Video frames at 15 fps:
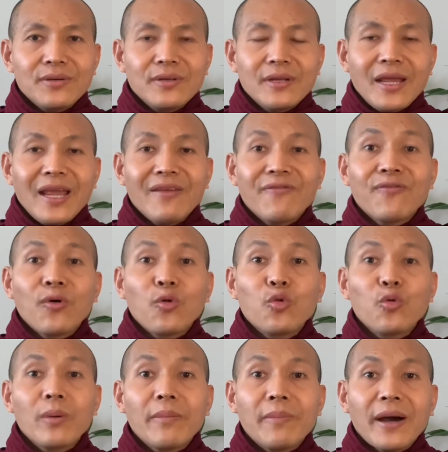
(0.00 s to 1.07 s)
eightfold noble
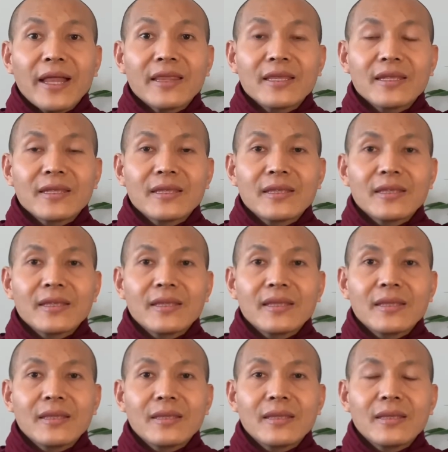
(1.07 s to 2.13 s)
path,
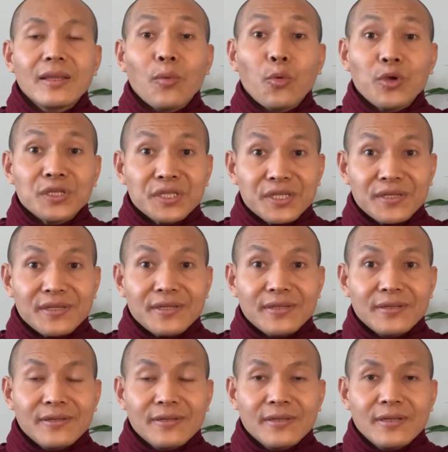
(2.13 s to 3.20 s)
the wisdom.
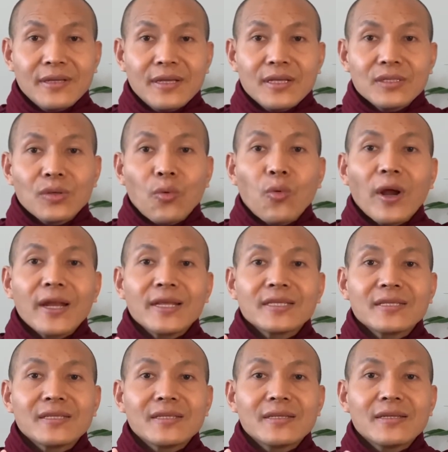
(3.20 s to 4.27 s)
So what is
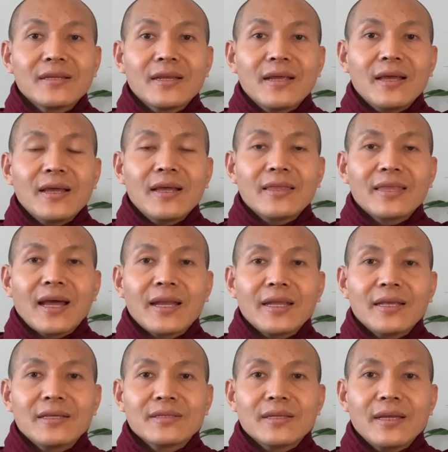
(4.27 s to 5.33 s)
that?
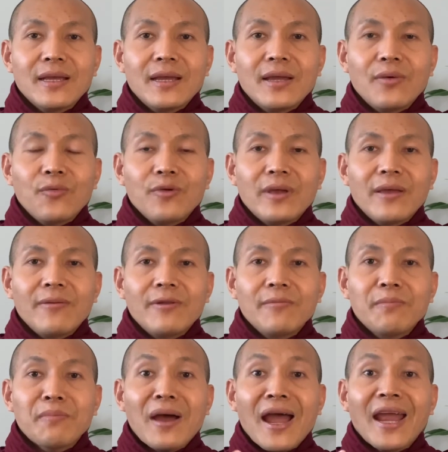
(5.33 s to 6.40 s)
Is the, we have the
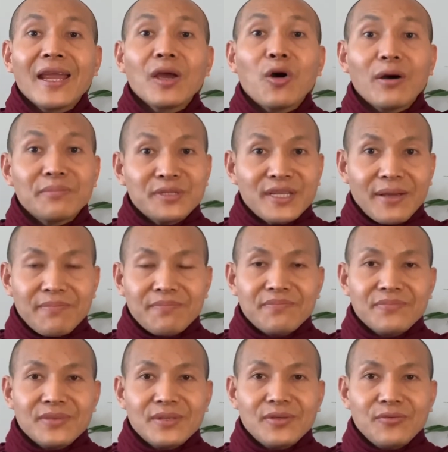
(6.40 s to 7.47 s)
mind object.
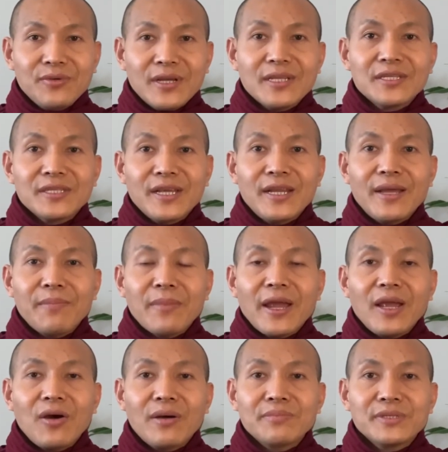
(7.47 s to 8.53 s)
You can say the mind
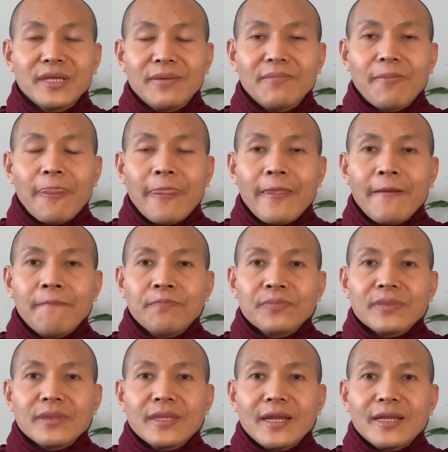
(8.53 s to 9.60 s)
object.
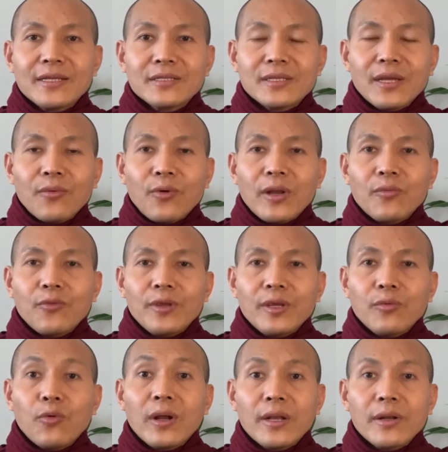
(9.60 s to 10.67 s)
That is that when we
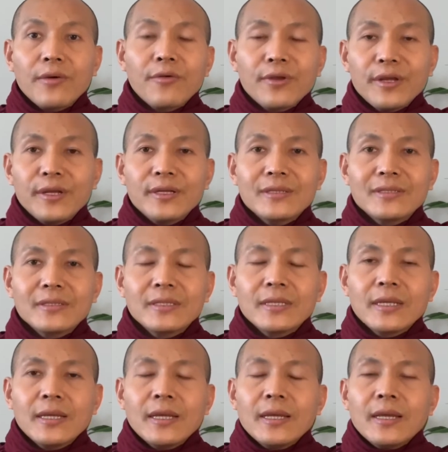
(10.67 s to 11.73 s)
wandering,
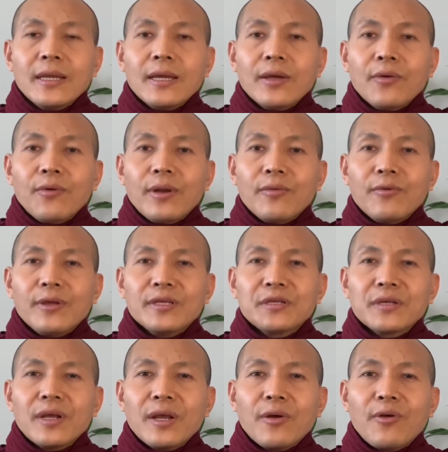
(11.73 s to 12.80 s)
when we
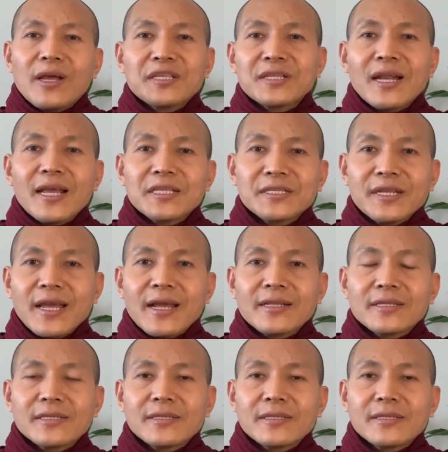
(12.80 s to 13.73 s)
restlessness,